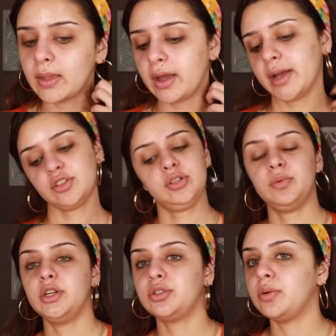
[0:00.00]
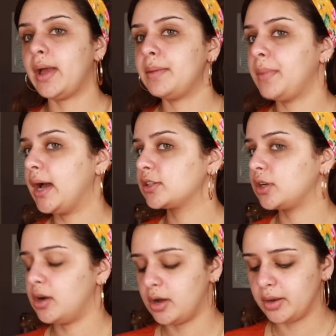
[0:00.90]
I actually want to do a match
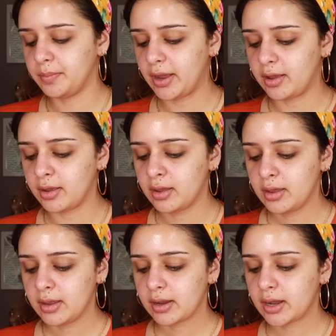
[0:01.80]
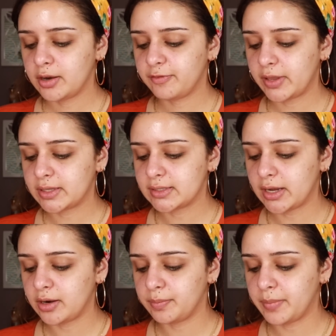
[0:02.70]
on my kind of like the
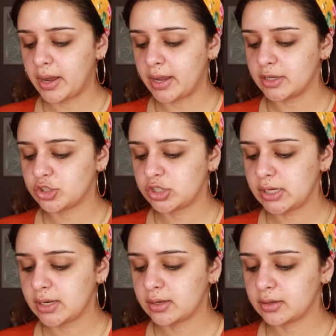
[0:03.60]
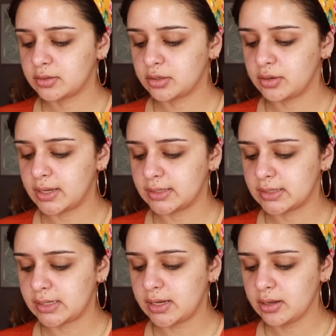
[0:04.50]
side of my cheek so you can
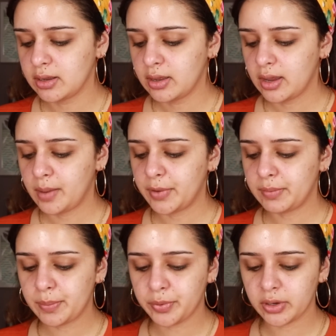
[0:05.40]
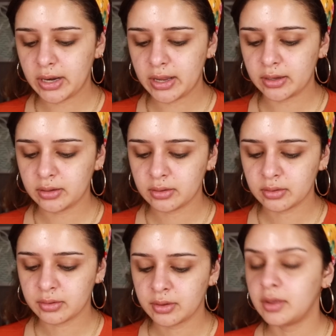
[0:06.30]
see. I'm going to be putting
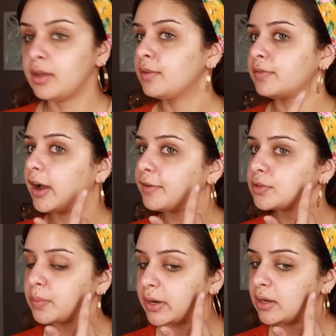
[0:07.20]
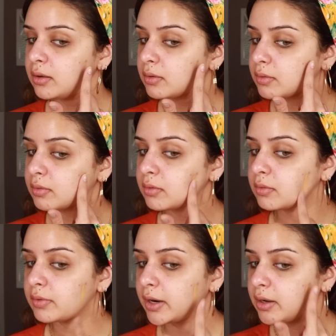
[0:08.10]
520
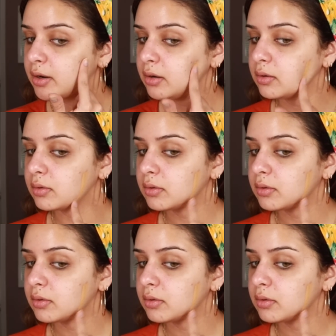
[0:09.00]
right here.